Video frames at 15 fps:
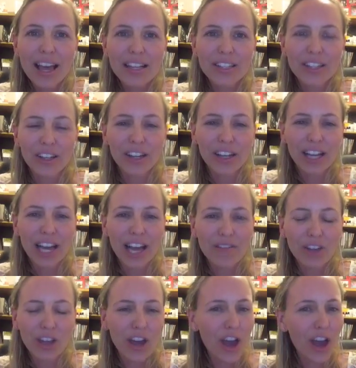So have
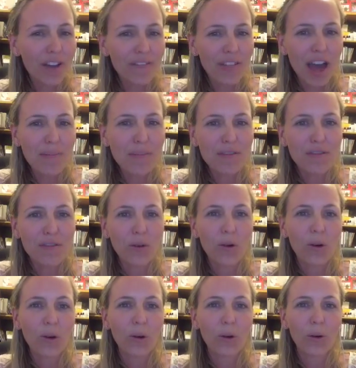you heard of that
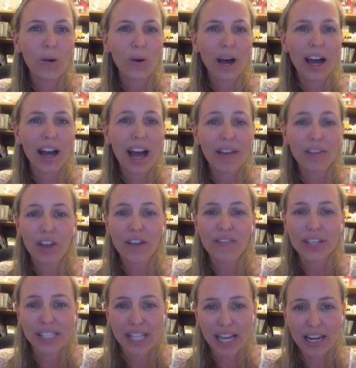before, or have you
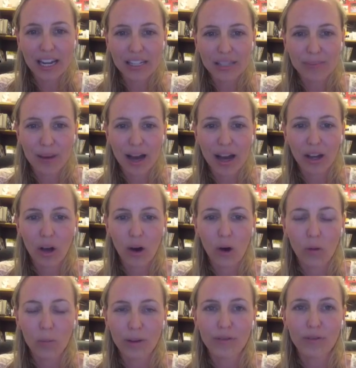ever set a SMART
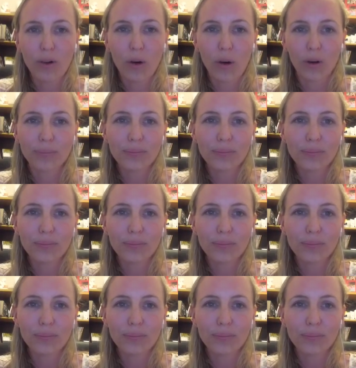goal before?